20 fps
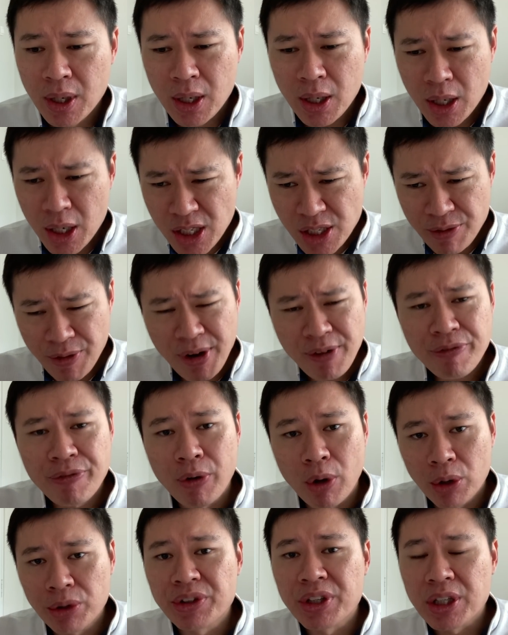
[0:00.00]
It's a very
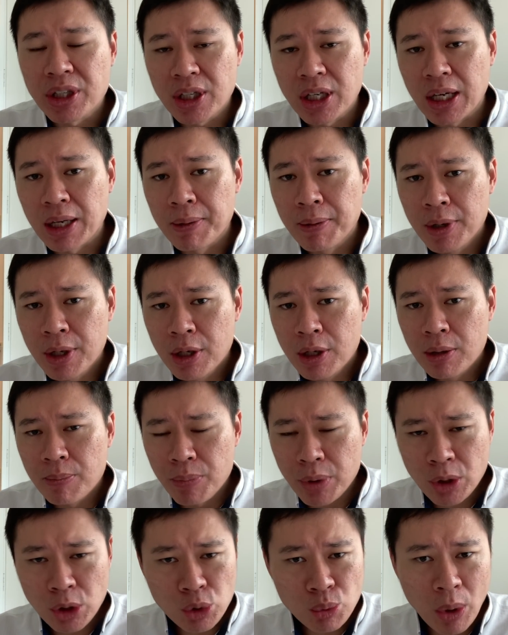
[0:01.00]
forward thinking,
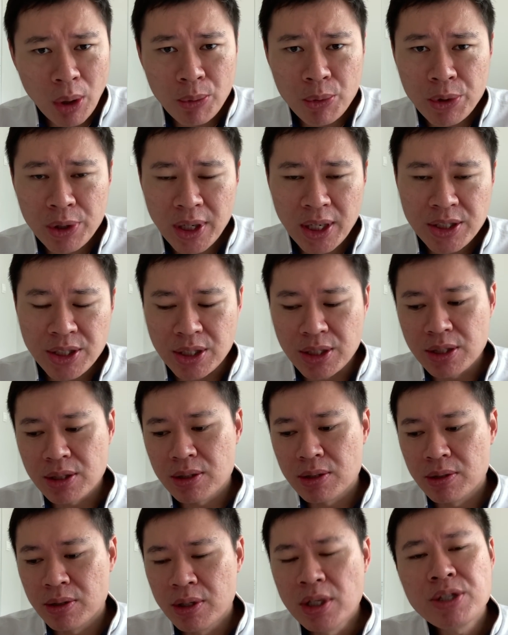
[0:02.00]
because what we realize is
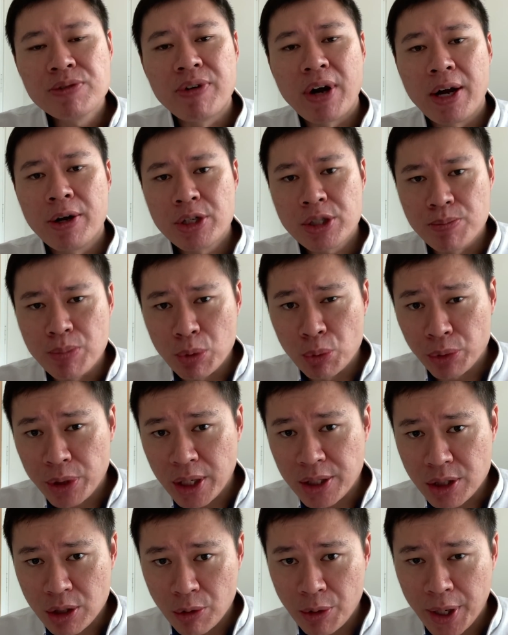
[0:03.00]
this virus
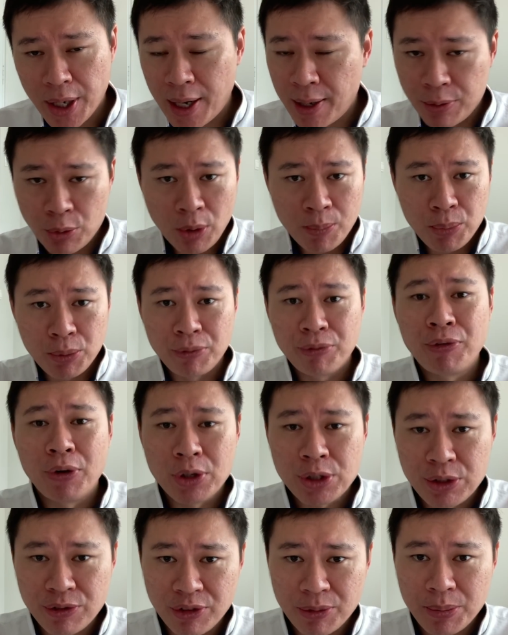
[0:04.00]
mutates, correct? I don't put
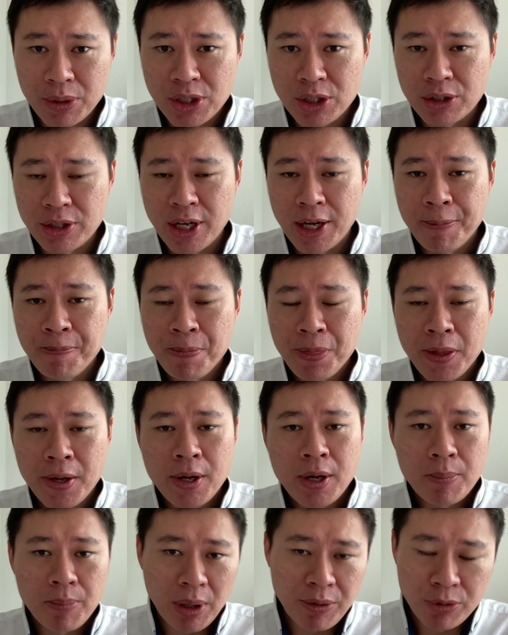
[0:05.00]
false information there,
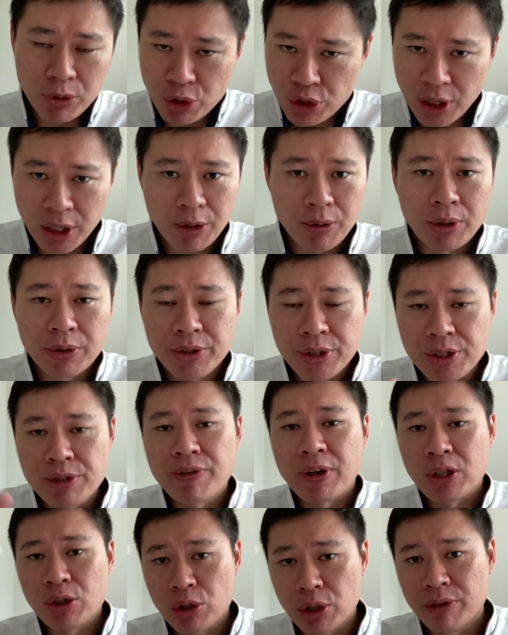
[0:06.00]
but if you check around, this is
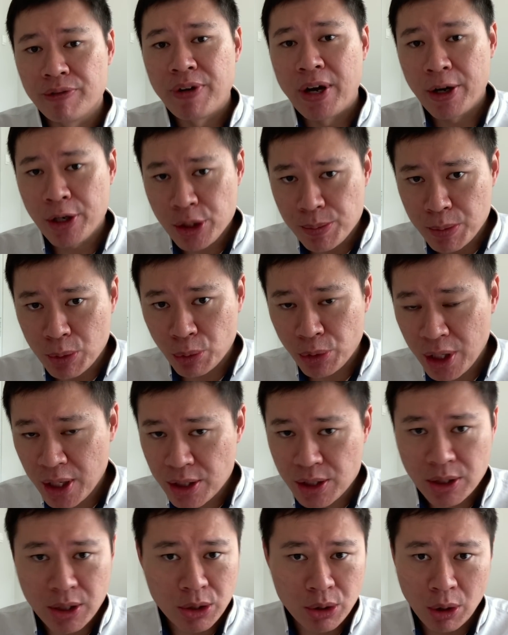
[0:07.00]
factual. The virus
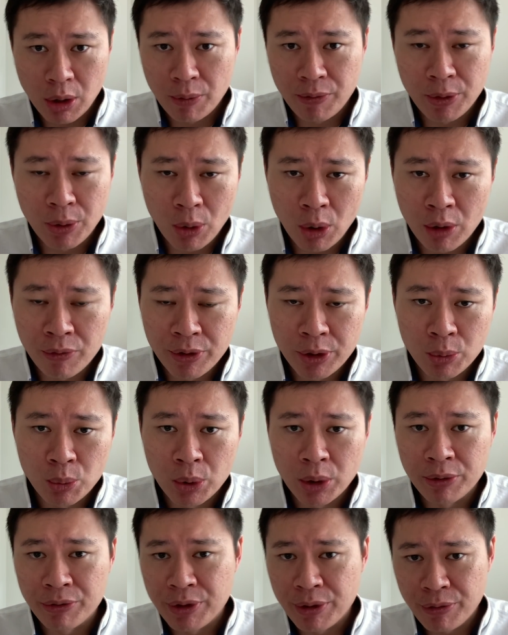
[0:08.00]
mutates, it's all over the
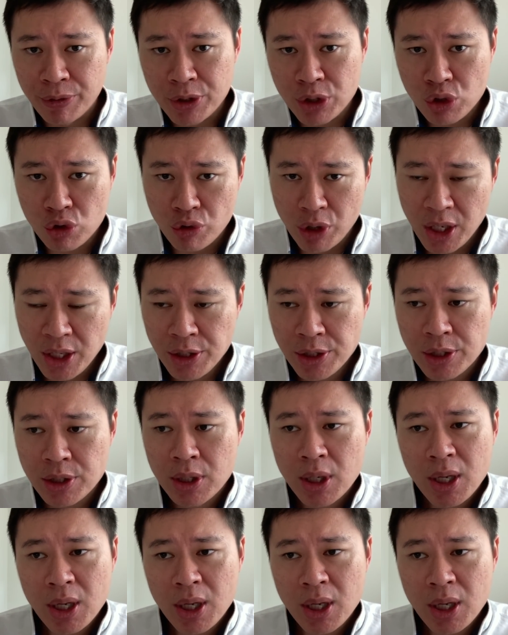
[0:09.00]
world with different strains,